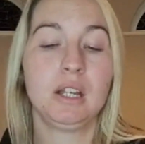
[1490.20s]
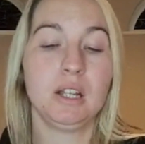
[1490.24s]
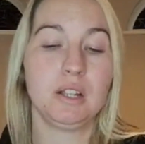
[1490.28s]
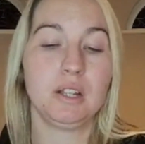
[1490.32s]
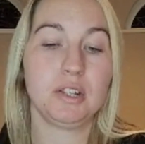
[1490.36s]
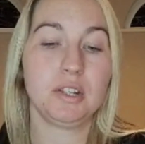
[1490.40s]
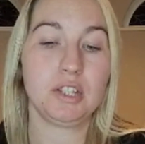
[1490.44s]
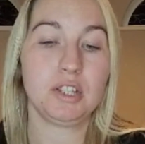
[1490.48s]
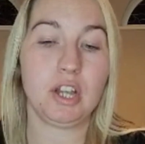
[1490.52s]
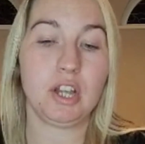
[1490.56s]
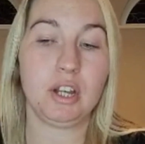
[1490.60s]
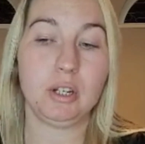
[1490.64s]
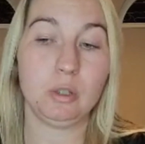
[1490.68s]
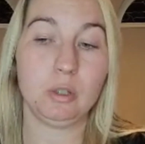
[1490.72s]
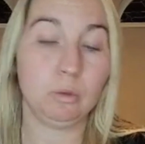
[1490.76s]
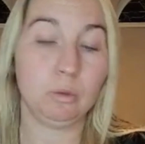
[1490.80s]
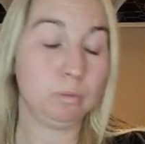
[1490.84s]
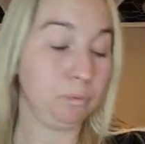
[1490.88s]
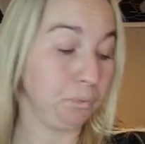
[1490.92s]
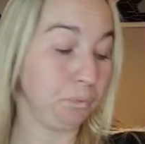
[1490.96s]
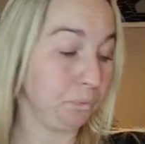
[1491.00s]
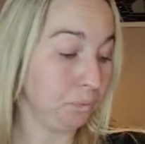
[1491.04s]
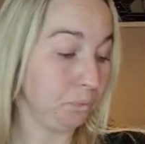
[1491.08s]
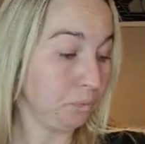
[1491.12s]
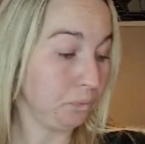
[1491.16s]
So
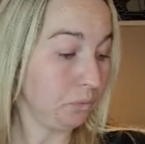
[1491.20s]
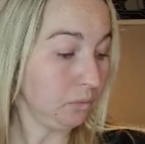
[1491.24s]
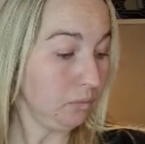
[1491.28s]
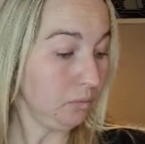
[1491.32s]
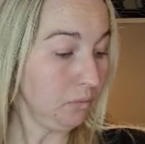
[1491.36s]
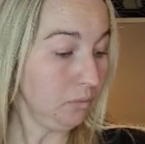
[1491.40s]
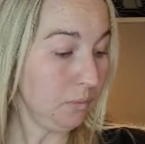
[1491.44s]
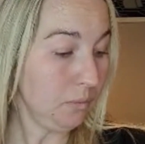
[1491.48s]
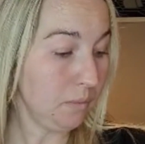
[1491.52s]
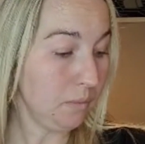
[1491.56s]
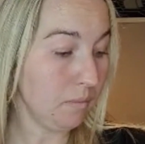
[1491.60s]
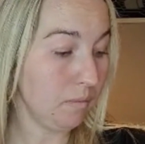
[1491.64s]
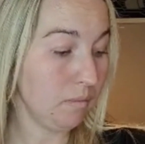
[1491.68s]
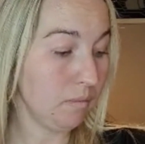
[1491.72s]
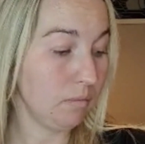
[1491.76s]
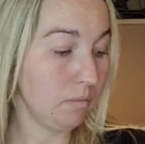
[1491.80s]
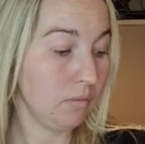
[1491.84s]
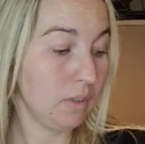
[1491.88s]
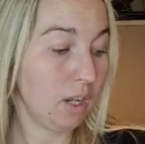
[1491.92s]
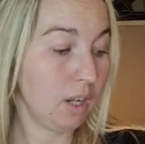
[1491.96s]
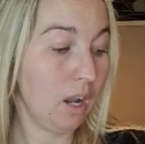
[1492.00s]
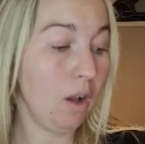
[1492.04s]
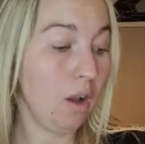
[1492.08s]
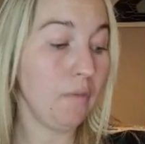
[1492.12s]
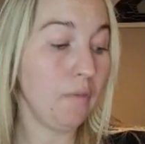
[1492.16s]

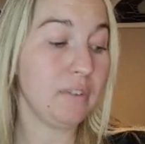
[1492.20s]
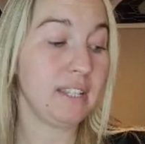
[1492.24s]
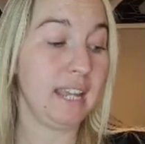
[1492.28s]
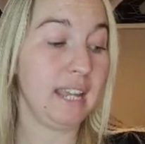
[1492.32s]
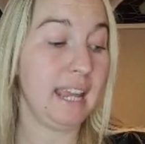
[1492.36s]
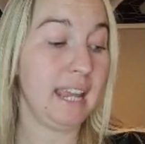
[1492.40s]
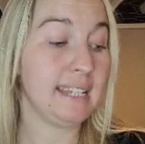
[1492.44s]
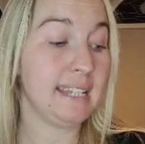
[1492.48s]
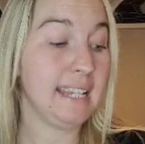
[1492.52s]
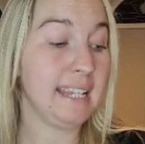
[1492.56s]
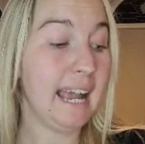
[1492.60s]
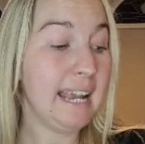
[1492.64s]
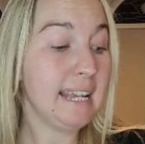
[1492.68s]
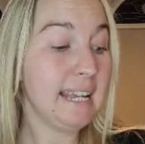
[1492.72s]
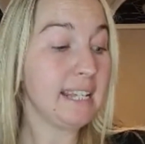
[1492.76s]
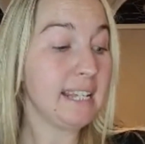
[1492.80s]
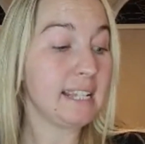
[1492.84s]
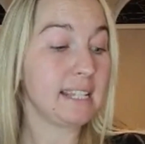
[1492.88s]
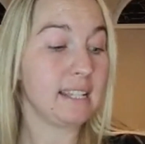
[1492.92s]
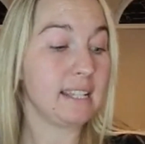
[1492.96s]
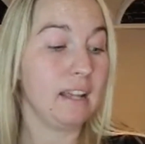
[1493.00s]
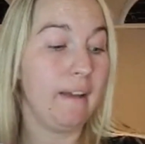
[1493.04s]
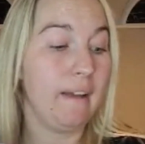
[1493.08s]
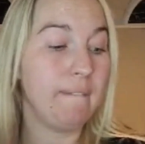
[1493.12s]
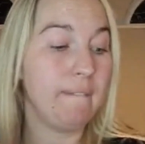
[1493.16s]
obviously it
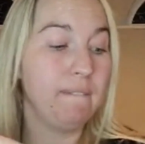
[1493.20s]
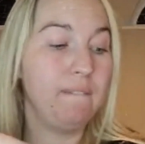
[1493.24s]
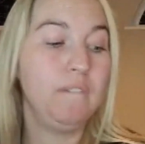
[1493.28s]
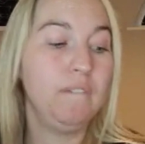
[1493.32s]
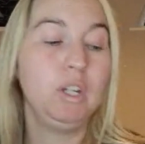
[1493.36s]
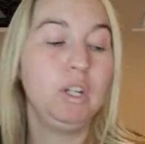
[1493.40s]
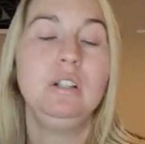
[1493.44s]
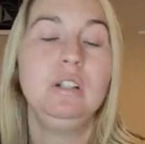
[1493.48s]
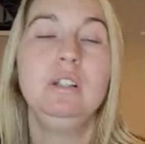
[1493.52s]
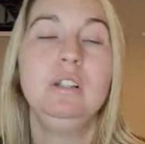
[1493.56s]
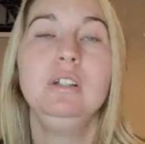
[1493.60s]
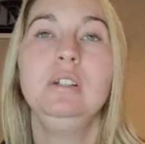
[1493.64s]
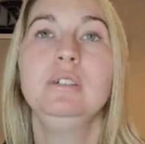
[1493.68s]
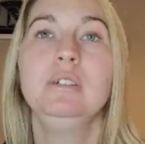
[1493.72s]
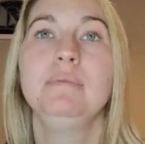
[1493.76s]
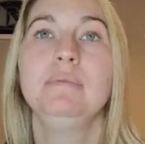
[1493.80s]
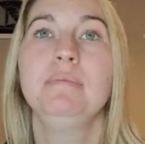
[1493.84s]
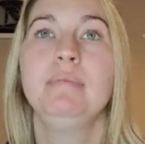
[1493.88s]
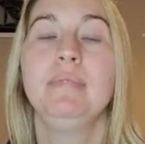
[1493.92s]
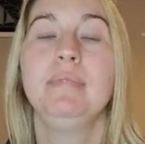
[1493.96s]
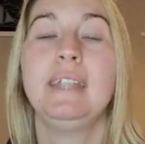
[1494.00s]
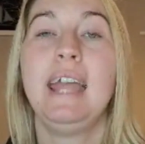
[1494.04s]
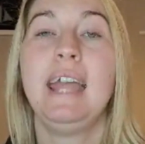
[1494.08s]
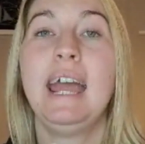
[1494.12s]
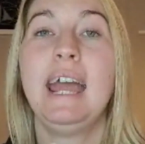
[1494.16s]
takes a full
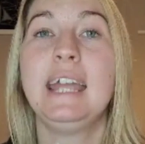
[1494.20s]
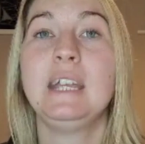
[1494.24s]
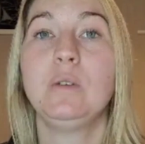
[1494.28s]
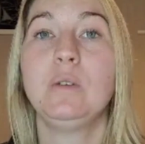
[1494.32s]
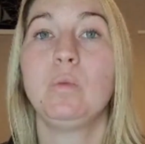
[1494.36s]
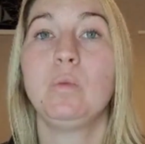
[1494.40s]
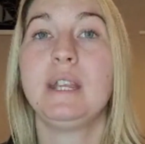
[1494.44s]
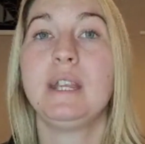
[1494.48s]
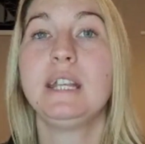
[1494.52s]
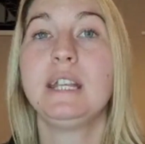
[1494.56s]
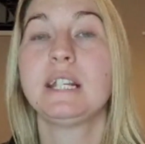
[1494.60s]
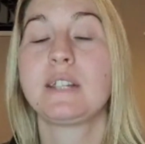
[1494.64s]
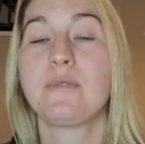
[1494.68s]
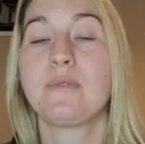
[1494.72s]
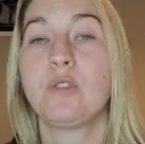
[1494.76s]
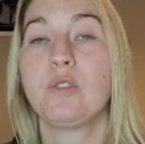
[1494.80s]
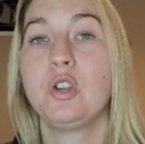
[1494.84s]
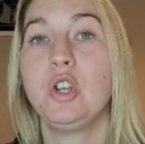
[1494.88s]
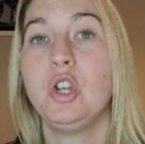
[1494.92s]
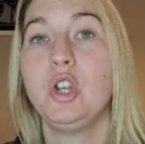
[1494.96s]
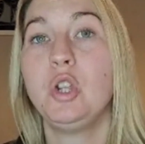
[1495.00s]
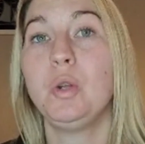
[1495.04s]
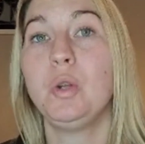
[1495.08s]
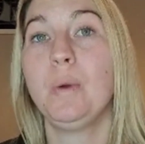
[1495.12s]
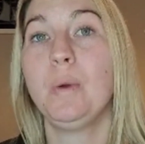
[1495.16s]
8 weeks for a
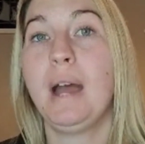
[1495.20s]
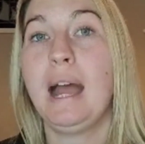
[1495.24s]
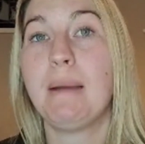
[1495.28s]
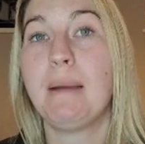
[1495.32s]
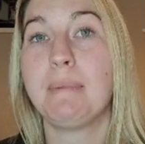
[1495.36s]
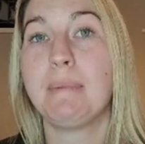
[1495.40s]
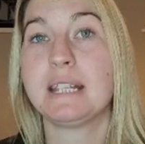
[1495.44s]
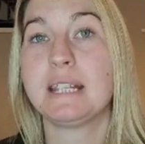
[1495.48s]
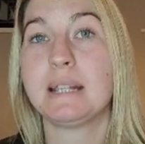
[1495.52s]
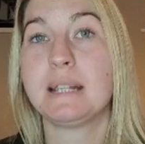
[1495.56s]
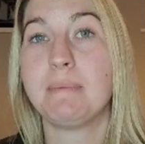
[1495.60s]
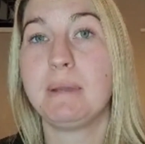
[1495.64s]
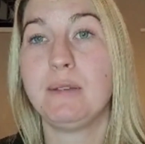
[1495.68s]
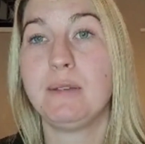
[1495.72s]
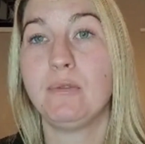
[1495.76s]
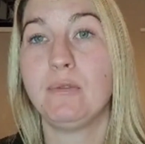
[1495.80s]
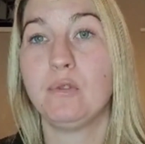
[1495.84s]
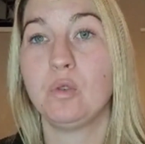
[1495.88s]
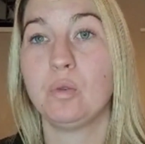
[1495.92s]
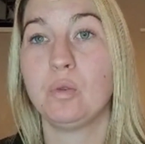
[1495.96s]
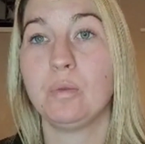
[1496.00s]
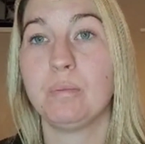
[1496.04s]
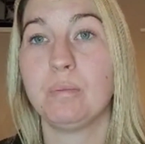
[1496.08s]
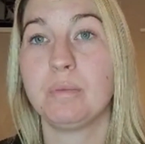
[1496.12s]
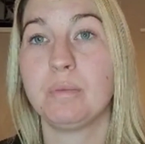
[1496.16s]
new habit to be
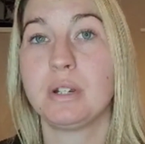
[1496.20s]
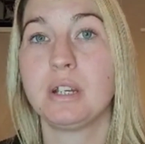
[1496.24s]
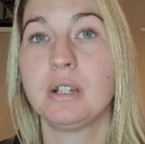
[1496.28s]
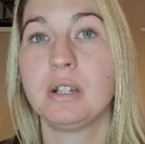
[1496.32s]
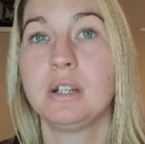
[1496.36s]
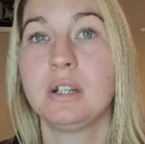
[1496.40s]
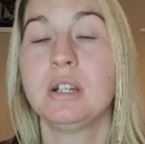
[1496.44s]
formed.